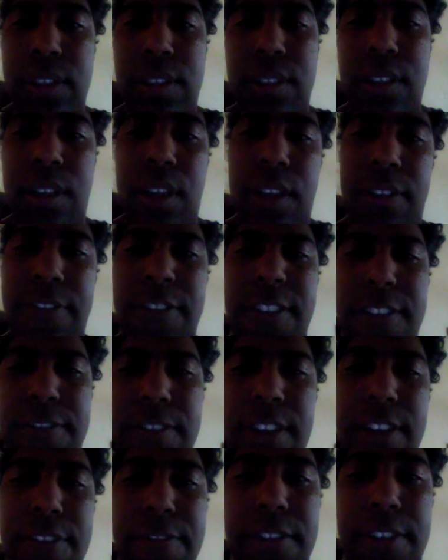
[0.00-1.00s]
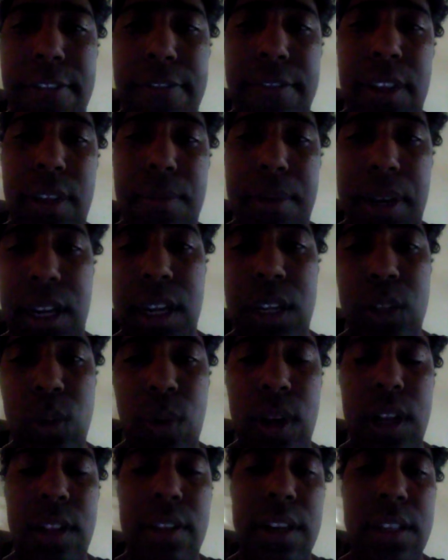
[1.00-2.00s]
was 50-50 because,
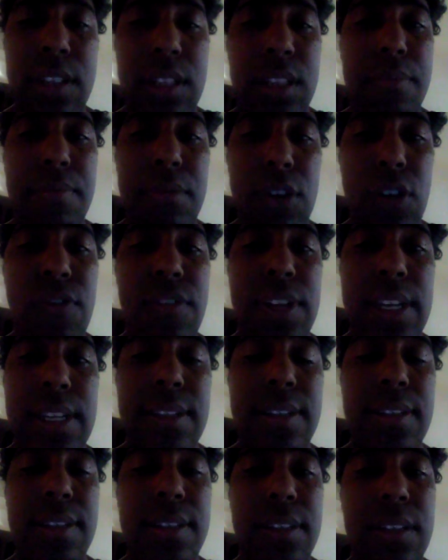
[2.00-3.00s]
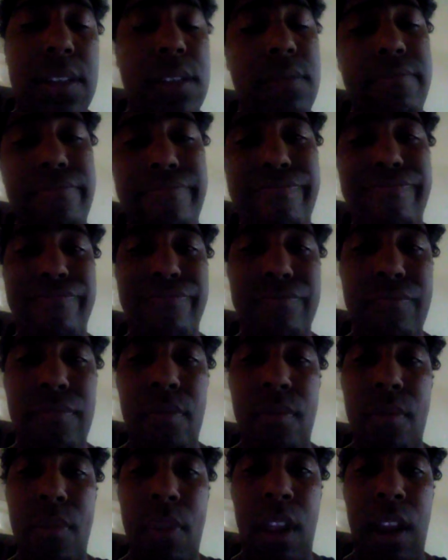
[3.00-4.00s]
there's some movies
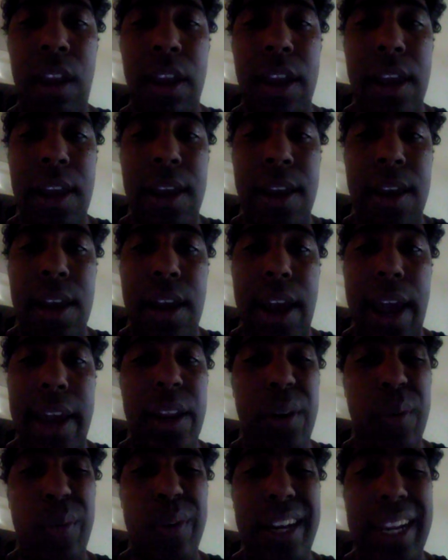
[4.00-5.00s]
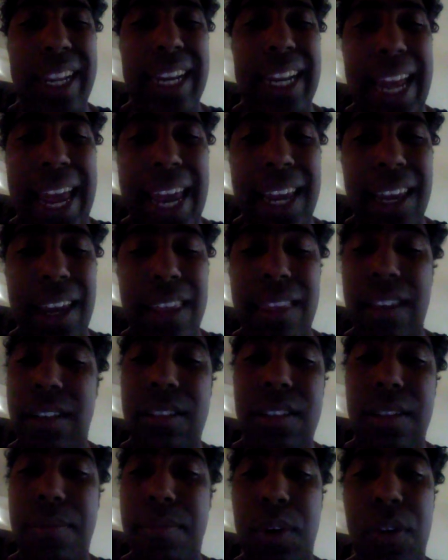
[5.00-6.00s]
I didn't really like, and
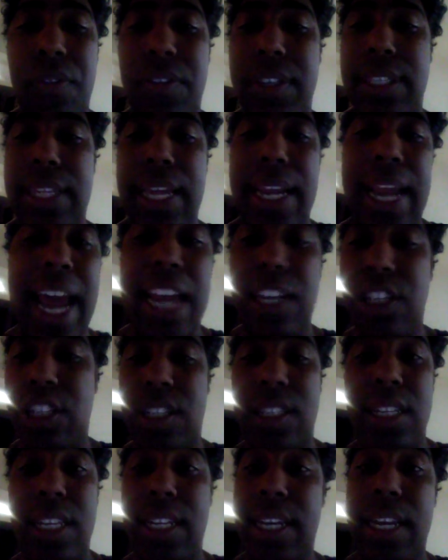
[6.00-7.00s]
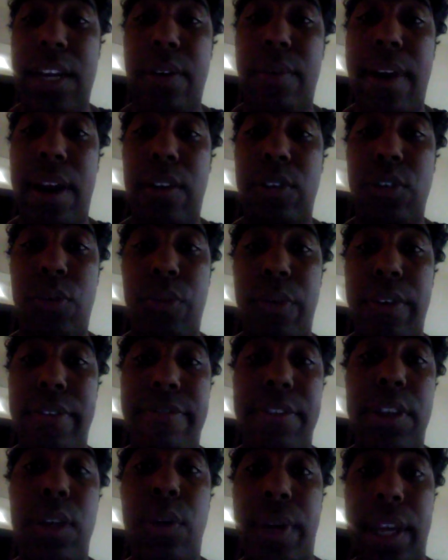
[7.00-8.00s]
there's some movies that I just didn't get around to
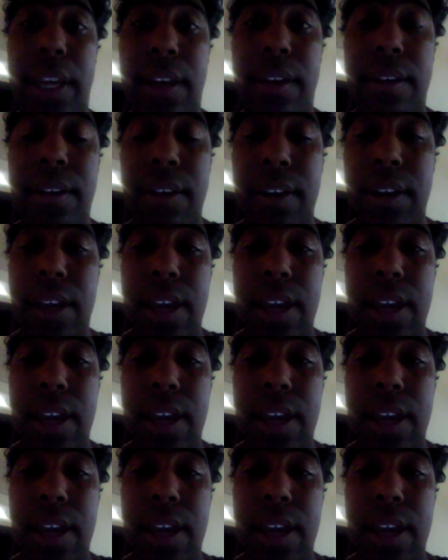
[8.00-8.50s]
reviewing.